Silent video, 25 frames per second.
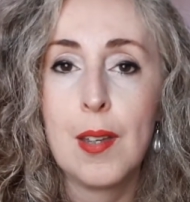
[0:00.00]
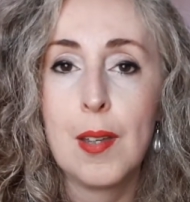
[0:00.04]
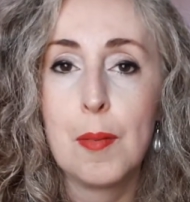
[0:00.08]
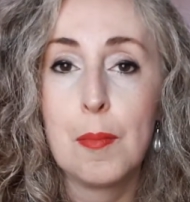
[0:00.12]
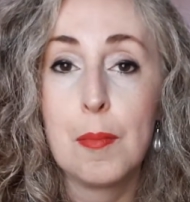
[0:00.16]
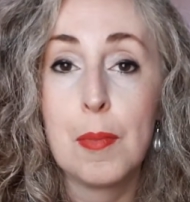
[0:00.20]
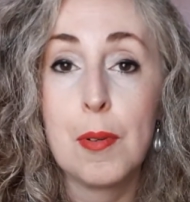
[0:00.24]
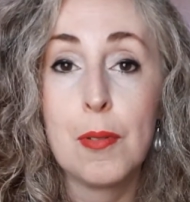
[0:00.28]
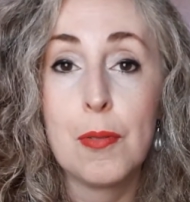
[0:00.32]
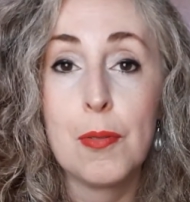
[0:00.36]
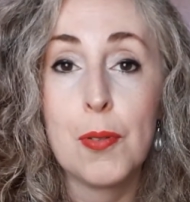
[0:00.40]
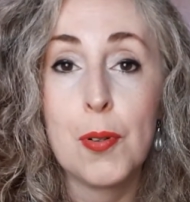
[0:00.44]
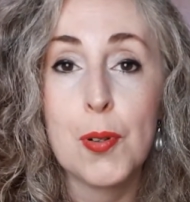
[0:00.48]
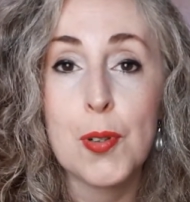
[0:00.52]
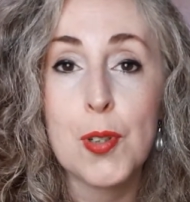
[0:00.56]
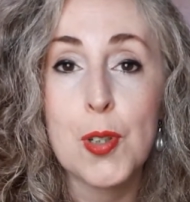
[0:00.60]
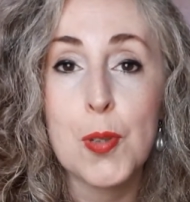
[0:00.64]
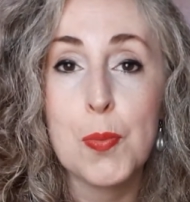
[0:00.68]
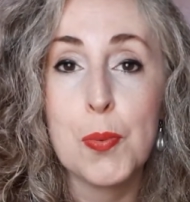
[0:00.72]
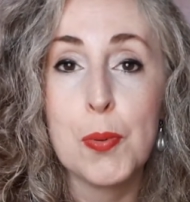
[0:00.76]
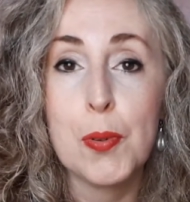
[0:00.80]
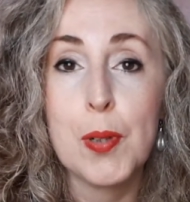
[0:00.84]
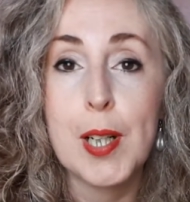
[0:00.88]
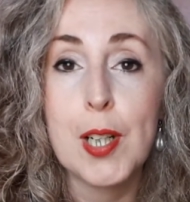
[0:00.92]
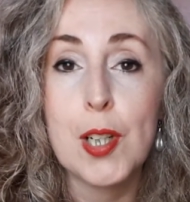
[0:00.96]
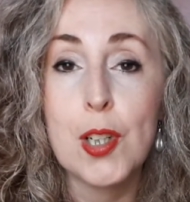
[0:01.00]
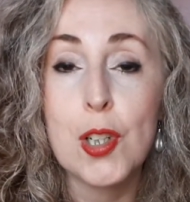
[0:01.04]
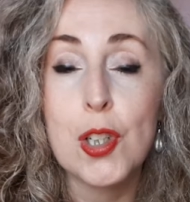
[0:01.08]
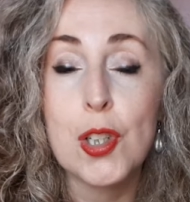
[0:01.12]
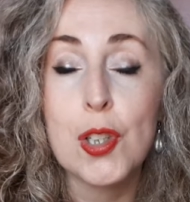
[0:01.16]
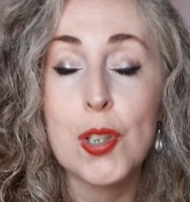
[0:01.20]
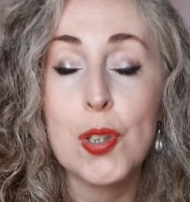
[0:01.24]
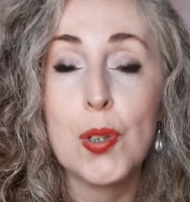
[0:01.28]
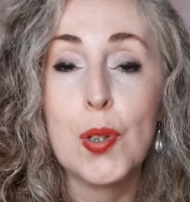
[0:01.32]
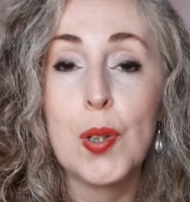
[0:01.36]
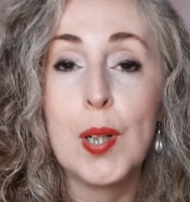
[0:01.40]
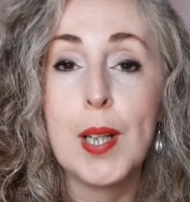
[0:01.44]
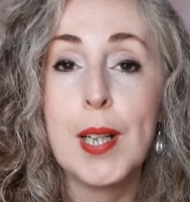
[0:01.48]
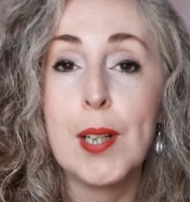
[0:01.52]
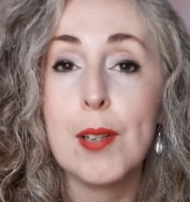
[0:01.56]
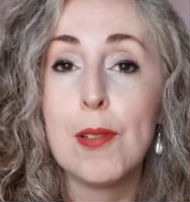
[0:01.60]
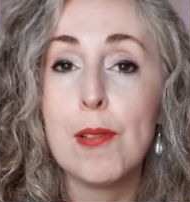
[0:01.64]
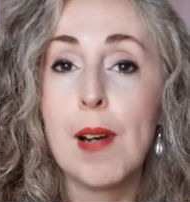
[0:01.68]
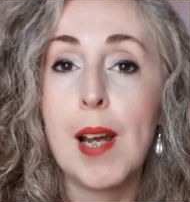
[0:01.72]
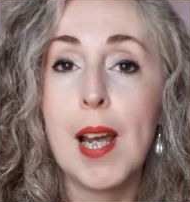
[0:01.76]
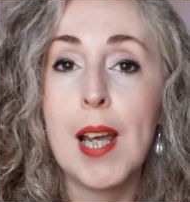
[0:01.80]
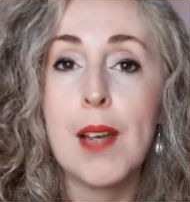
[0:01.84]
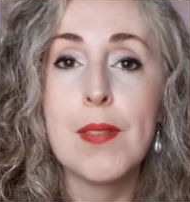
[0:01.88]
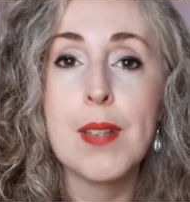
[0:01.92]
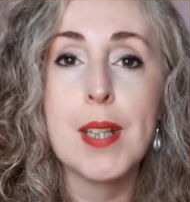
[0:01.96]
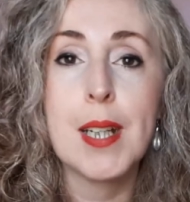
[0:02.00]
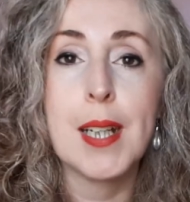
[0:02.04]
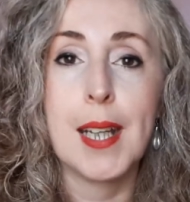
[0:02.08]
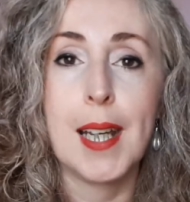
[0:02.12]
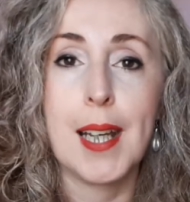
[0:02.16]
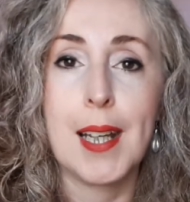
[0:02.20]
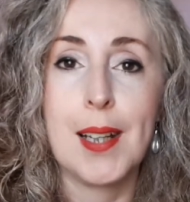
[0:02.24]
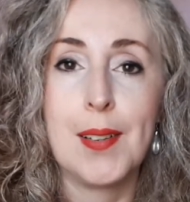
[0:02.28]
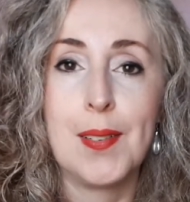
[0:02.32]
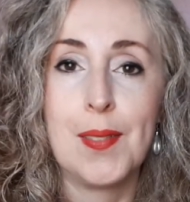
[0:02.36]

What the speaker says: before spring surely arrives again.